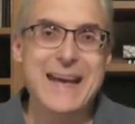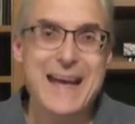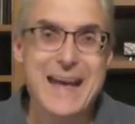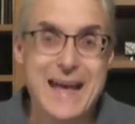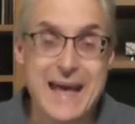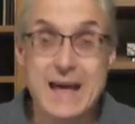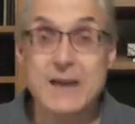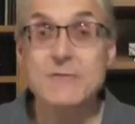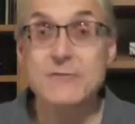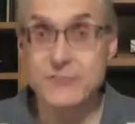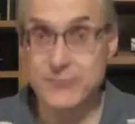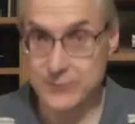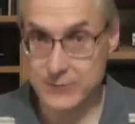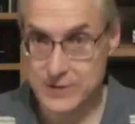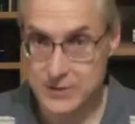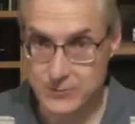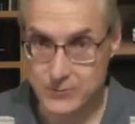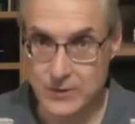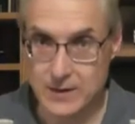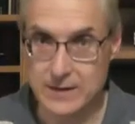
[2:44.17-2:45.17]

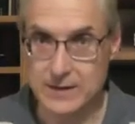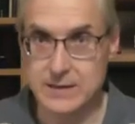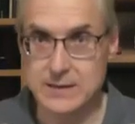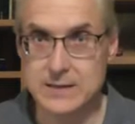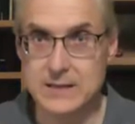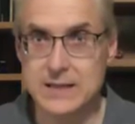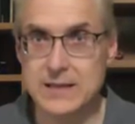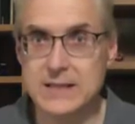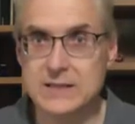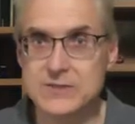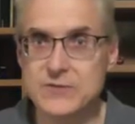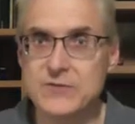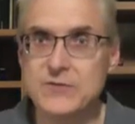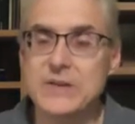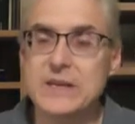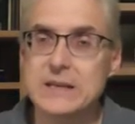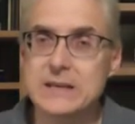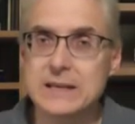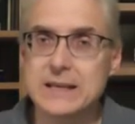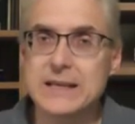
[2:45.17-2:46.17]
everyone is
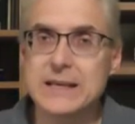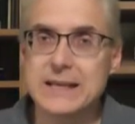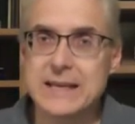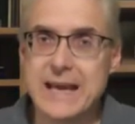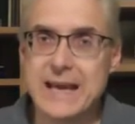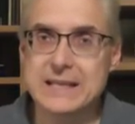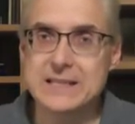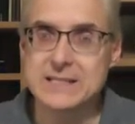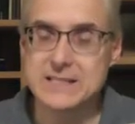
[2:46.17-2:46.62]
feeling it at